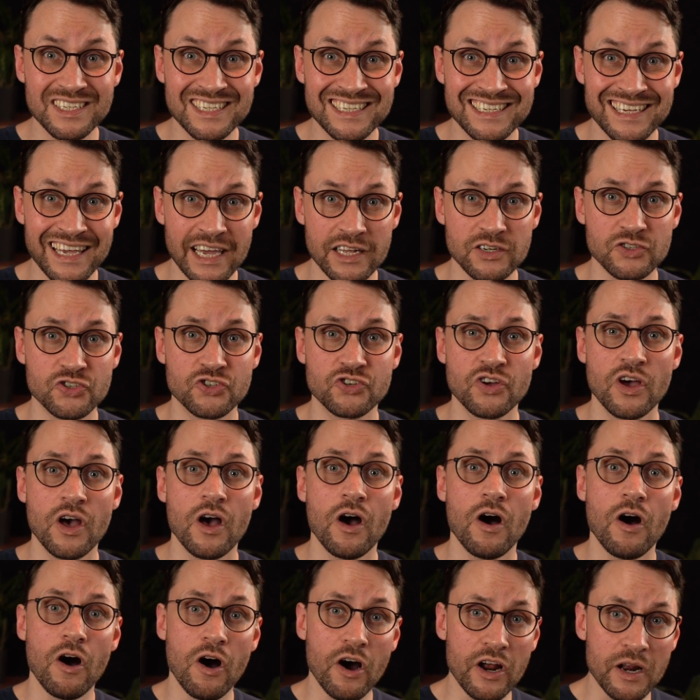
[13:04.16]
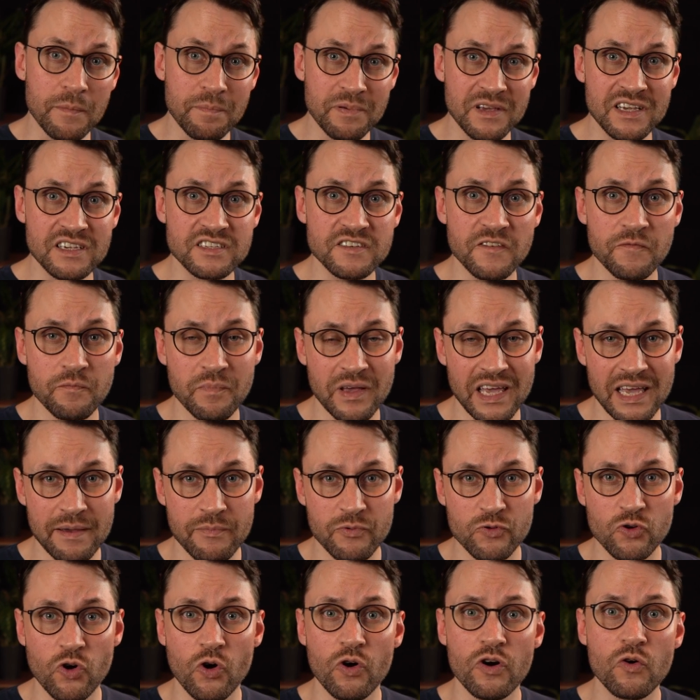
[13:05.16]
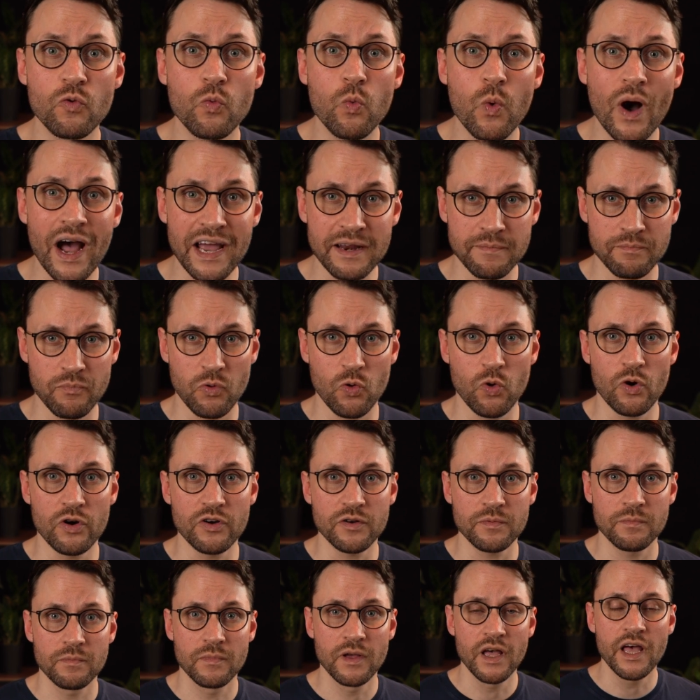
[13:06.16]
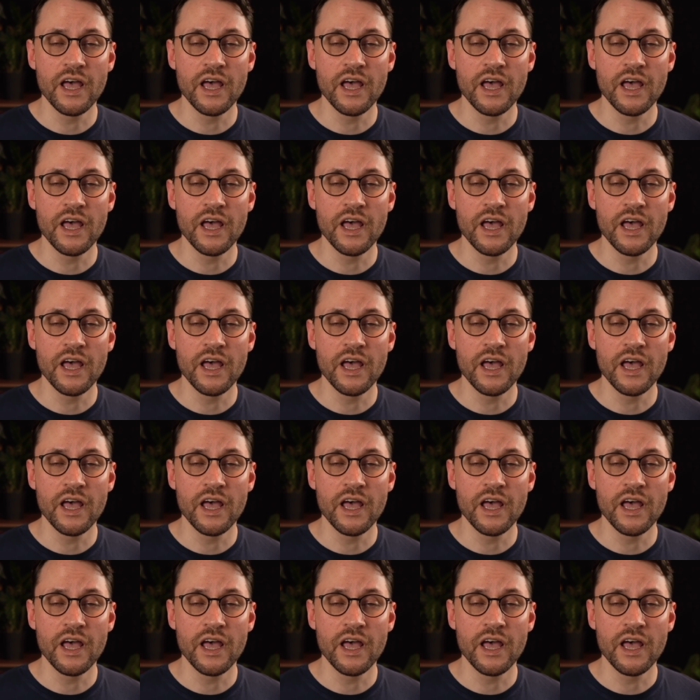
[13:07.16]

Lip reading: sketched on a piece of paper or a whiteboard,